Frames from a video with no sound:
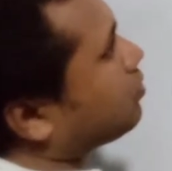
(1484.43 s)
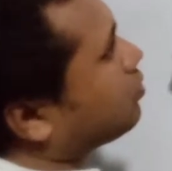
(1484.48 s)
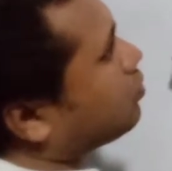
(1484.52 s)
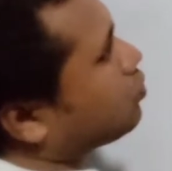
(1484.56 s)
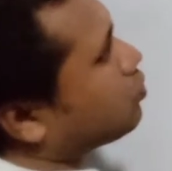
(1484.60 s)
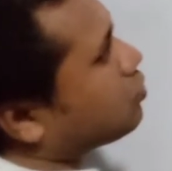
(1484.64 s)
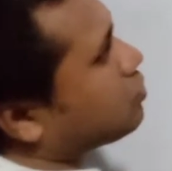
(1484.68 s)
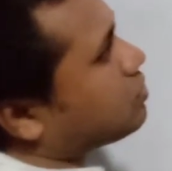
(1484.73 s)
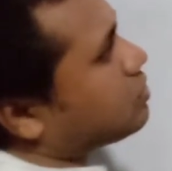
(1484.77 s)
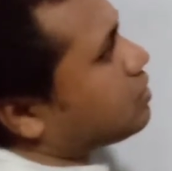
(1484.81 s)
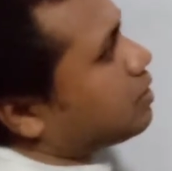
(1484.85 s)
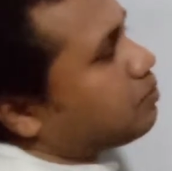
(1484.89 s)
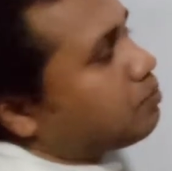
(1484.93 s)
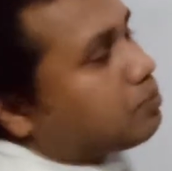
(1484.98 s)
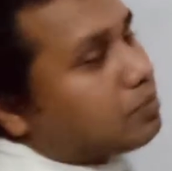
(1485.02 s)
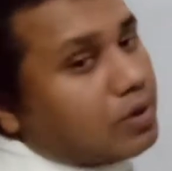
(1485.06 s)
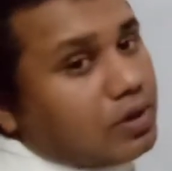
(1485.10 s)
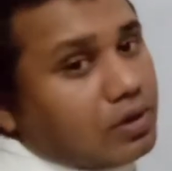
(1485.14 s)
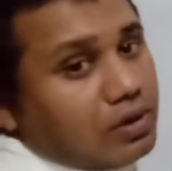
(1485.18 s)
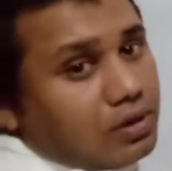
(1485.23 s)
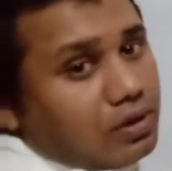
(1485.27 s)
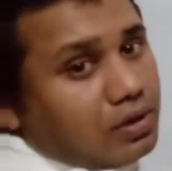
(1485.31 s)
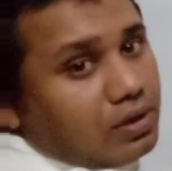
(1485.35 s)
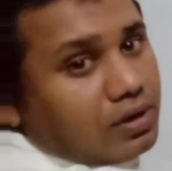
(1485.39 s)
two
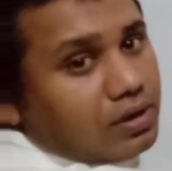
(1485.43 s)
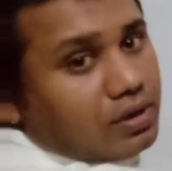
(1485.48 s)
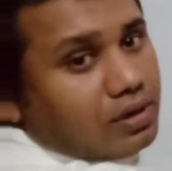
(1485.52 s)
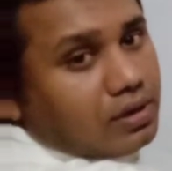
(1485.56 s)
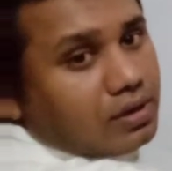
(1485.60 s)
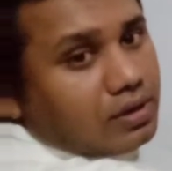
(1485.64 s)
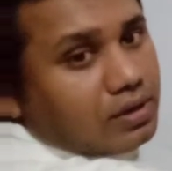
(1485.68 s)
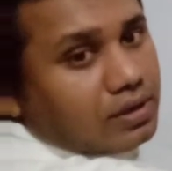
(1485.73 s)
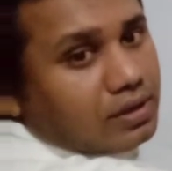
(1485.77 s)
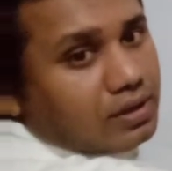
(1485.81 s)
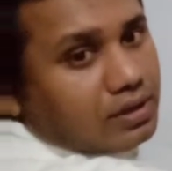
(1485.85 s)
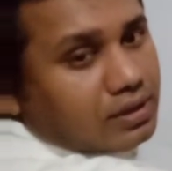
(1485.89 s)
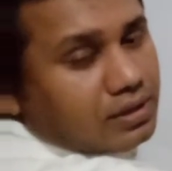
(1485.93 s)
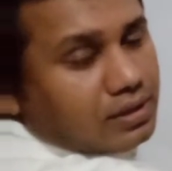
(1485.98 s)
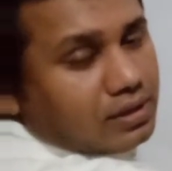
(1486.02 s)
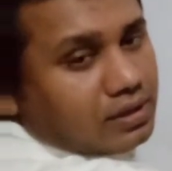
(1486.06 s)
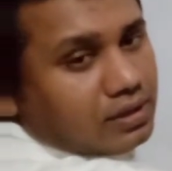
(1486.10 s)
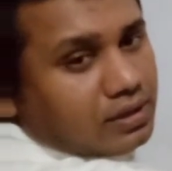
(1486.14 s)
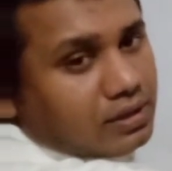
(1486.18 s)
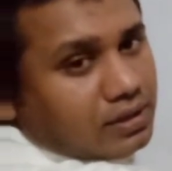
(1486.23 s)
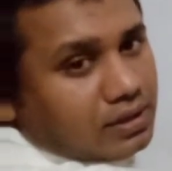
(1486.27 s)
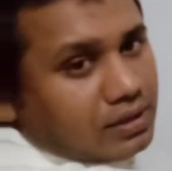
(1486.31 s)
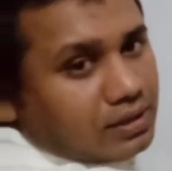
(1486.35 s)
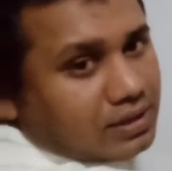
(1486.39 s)
symbol
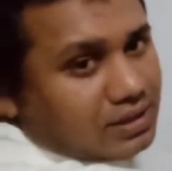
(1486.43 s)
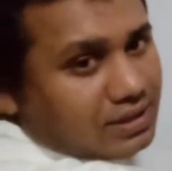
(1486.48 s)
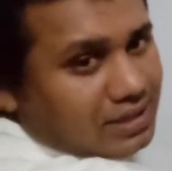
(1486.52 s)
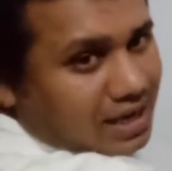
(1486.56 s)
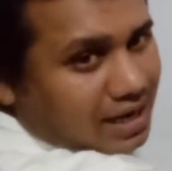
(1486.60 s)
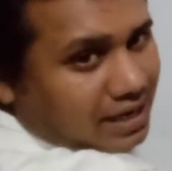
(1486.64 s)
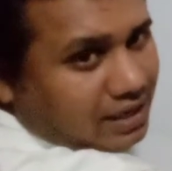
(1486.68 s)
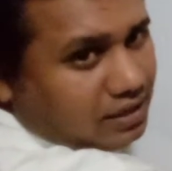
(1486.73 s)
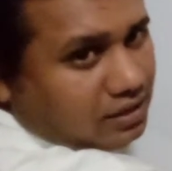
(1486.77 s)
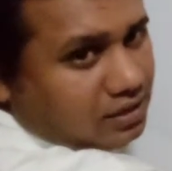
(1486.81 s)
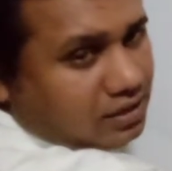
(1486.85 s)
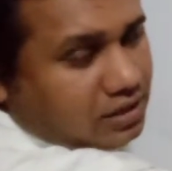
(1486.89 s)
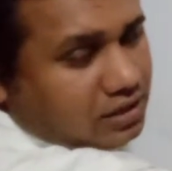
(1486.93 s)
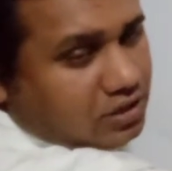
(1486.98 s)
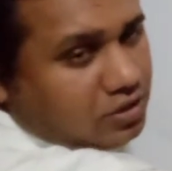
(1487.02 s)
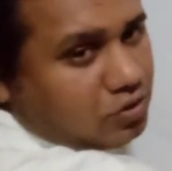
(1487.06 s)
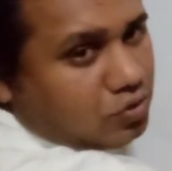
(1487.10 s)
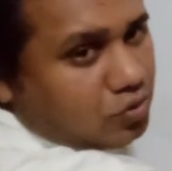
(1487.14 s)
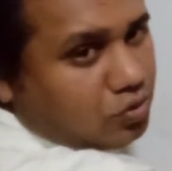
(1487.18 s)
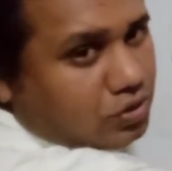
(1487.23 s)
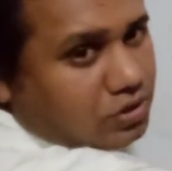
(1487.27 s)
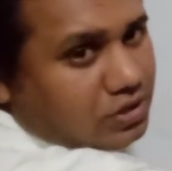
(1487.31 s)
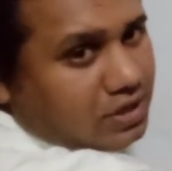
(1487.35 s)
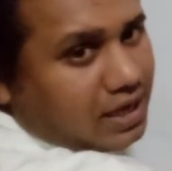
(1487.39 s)
sign, these
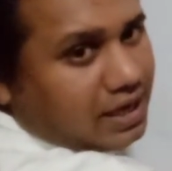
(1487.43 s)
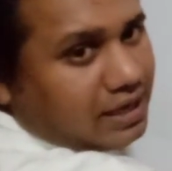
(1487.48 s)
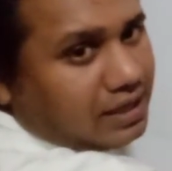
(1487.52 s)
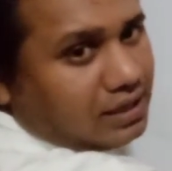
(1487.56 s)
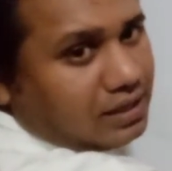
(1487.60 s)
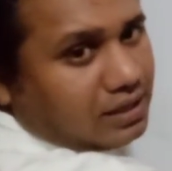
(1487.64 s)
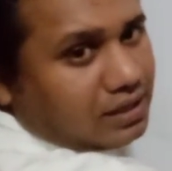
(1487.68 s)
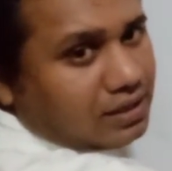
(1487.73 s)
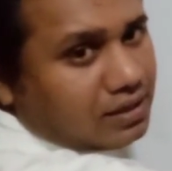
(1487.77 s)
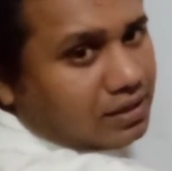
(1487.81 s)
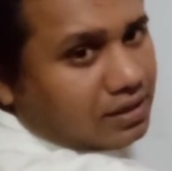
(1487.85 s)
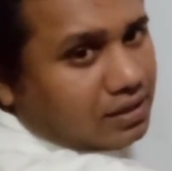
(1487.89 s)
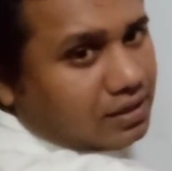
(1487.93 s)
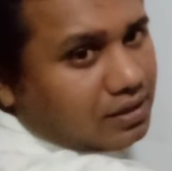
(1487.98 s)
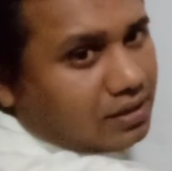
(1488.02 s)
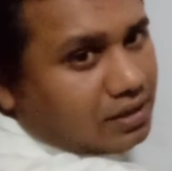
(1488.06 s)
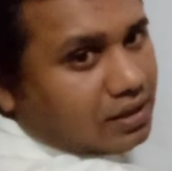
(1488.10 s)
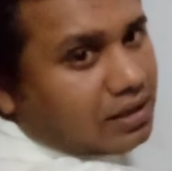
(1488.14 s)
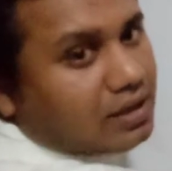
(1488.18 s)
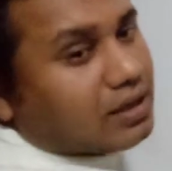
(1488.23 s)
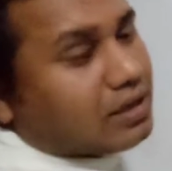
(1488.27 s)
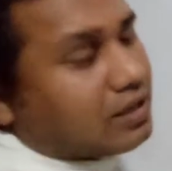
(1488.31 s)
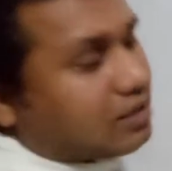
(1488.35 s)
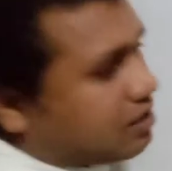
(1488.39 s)
two sign
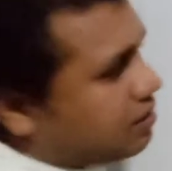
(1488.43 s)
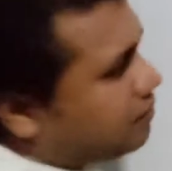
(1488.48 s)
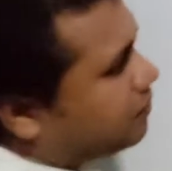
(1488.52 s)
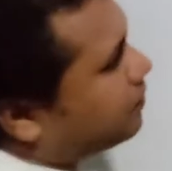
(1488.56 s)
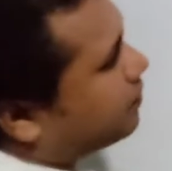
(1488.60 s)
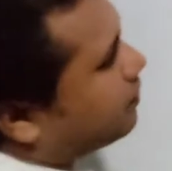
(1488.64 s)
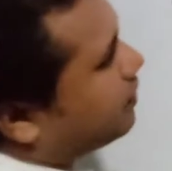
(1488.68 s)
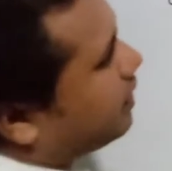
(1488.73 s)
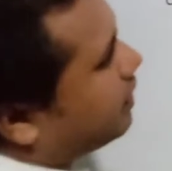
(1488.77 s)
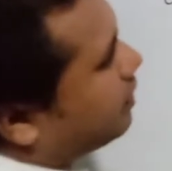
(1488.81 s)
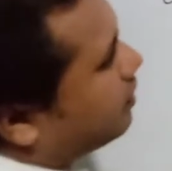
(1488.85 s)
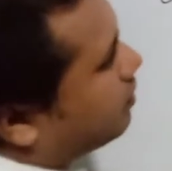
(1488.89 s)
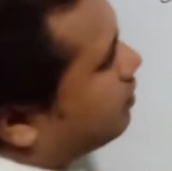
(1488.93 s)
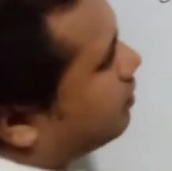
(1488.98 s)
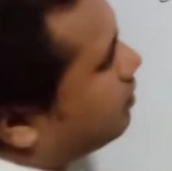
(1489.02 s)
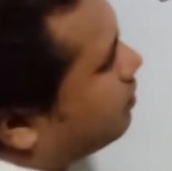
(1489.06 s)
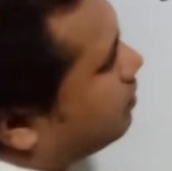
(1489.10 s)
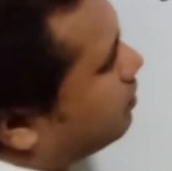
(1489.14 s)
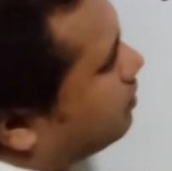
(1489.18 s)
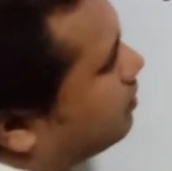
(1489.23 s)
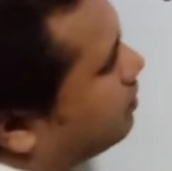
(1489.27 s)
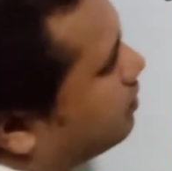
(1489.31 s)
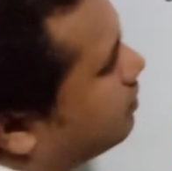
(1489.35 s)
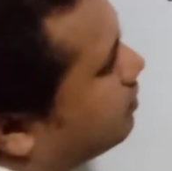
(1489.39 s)
different.
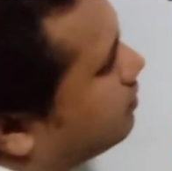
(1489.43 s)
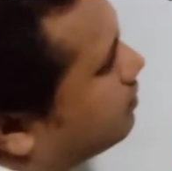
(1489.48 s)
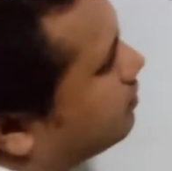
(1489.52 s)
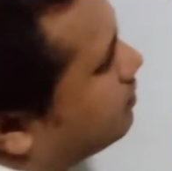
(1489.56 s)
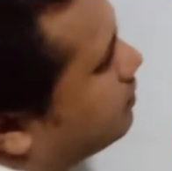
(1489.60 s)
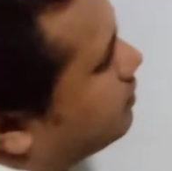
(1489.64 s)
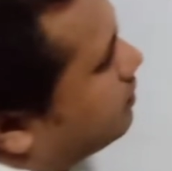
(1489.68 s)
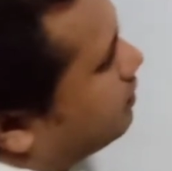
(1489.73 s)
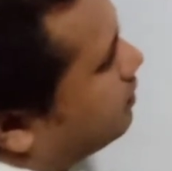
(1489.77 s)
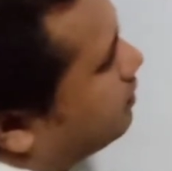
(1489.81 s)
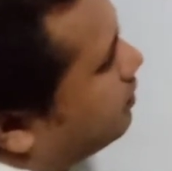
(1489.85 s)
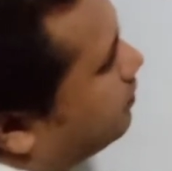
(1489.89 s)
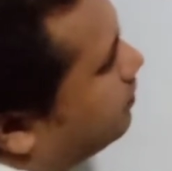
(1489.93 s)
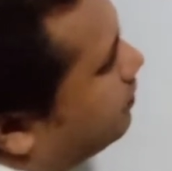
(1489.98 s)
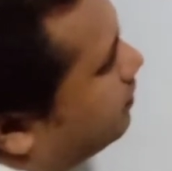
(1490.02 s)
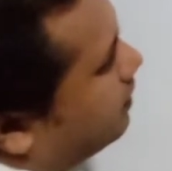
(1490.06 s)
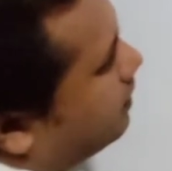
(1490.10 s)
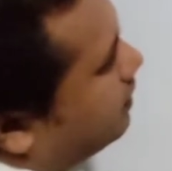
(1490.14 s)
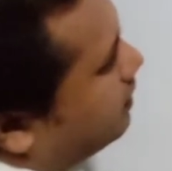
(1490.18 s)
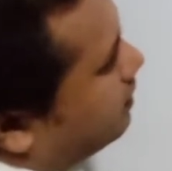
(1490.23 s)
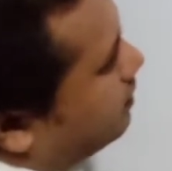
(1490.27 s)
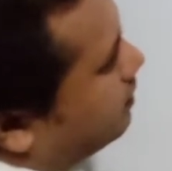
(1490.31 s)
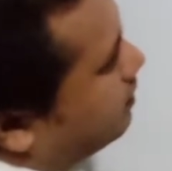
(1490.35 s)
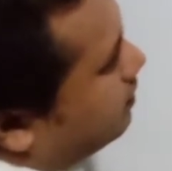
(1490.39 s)
Good,
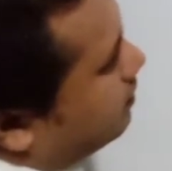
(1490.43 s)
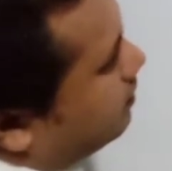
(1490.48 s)
different.